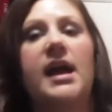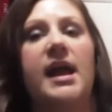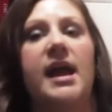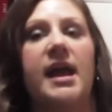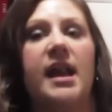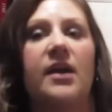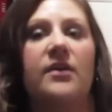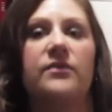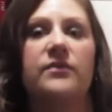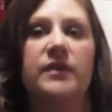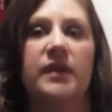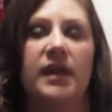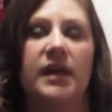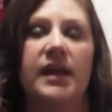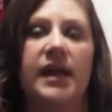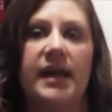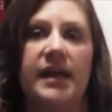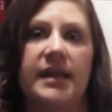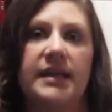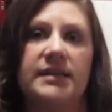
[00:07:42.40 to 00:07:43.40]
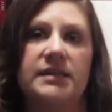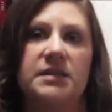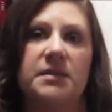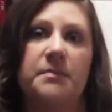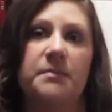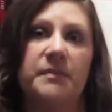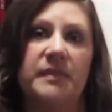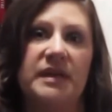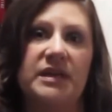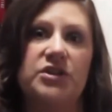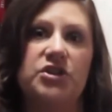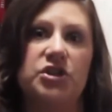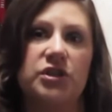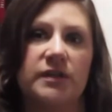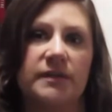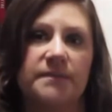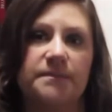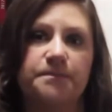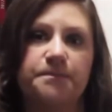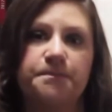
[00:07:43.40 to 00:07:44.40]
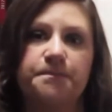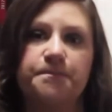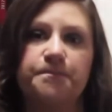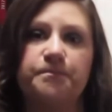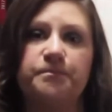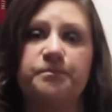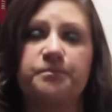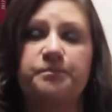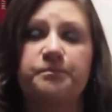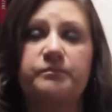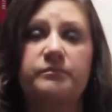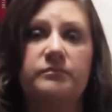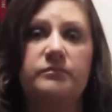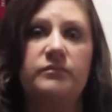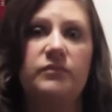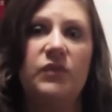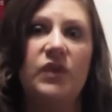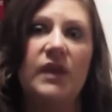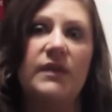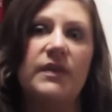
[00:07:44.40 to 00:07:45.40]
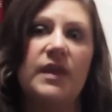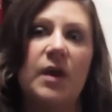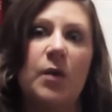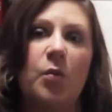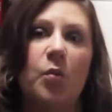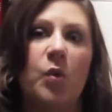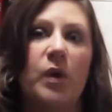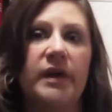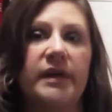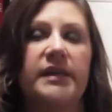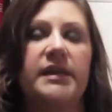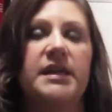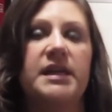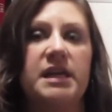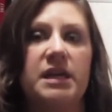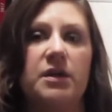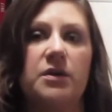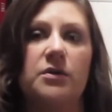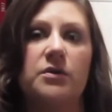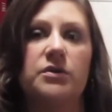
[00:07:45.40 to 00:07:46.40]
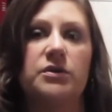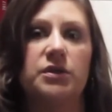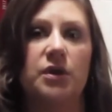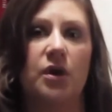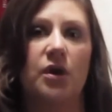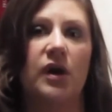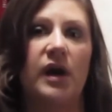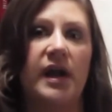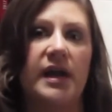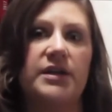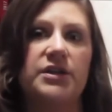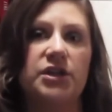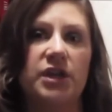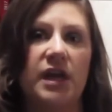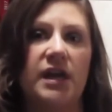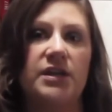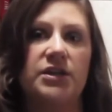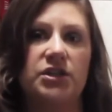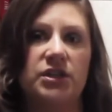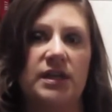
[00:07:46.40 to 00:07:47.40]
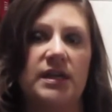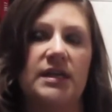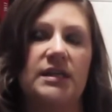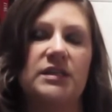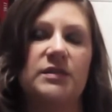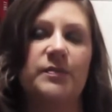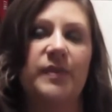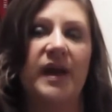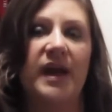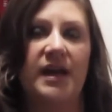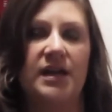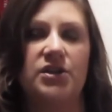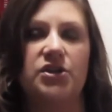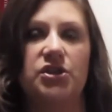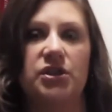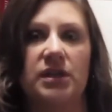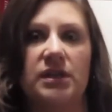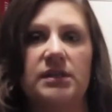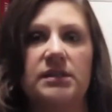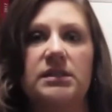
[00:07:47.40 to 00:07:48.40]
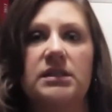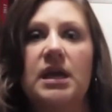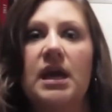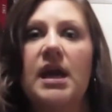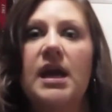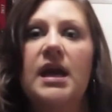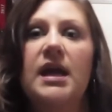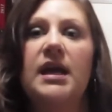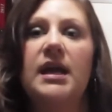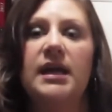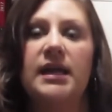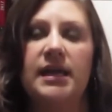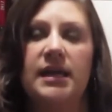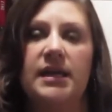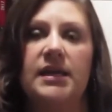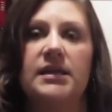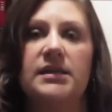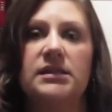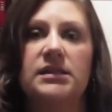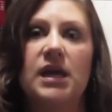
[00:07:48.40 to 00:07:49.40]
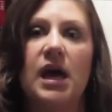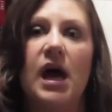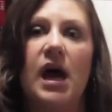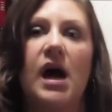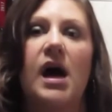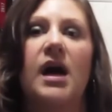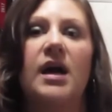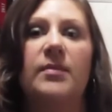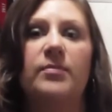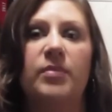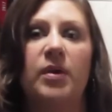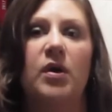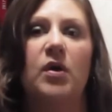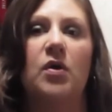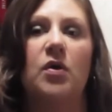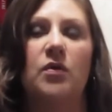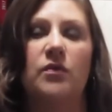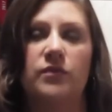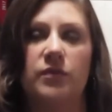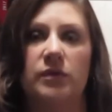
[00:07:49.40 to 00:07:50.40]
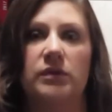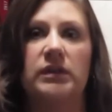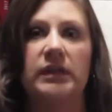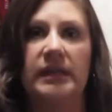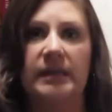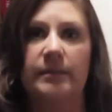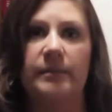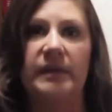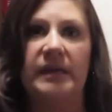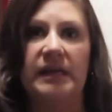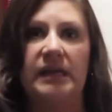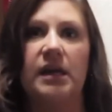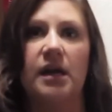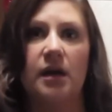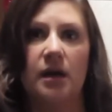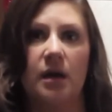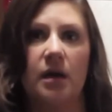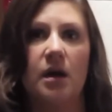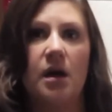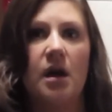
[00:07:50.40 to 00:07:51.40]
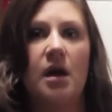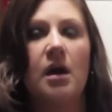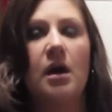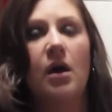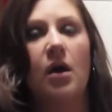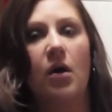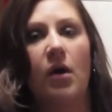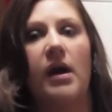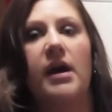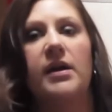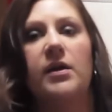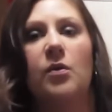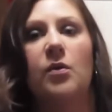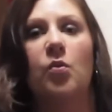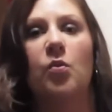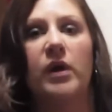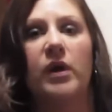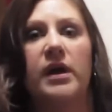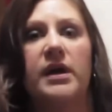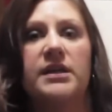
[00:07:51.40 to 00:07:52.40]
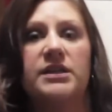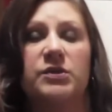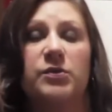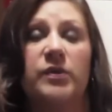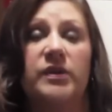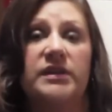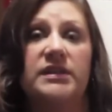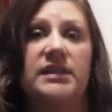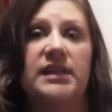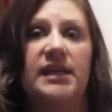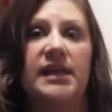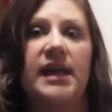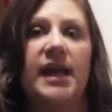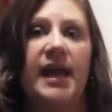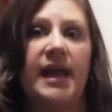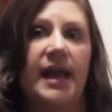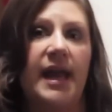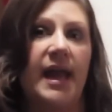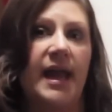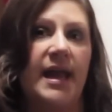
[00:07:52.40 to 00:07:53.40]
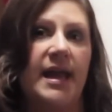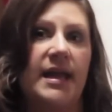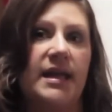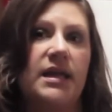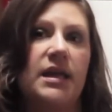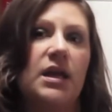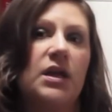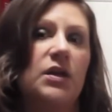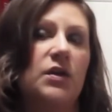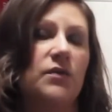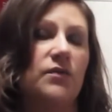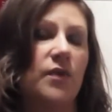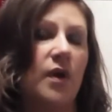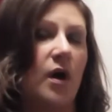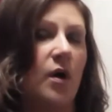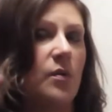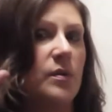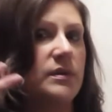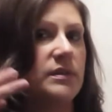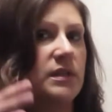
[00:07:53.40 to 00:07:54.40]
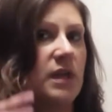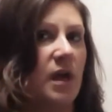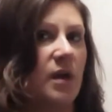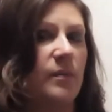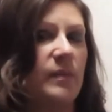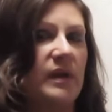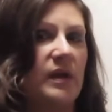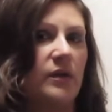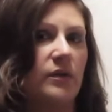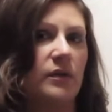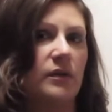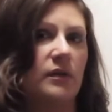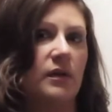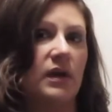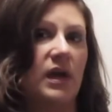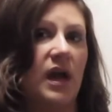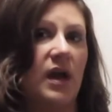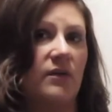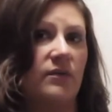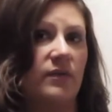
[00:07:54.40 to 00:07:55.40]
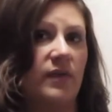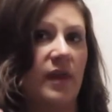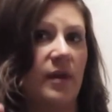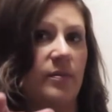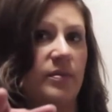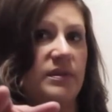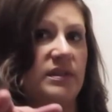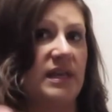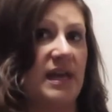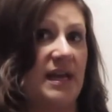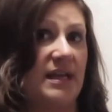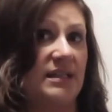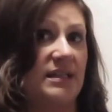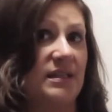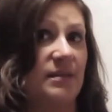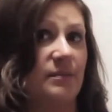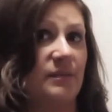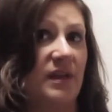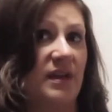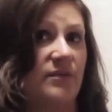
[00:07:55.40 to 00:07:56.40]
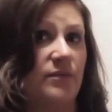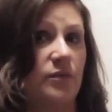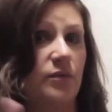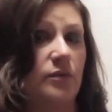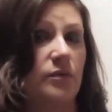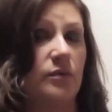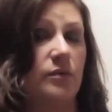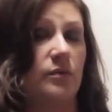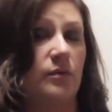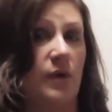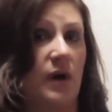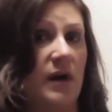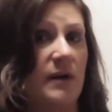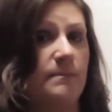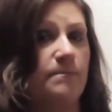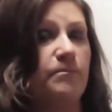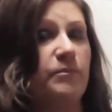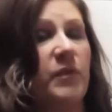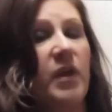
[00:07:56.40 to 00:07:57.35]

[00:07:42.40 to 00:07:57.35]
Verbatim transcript: And I feel like I need to mention that what kills our HHS patients is hypovolemia. All right, whereas with DKA, you've always got to be on the lookout for that potassium level, right?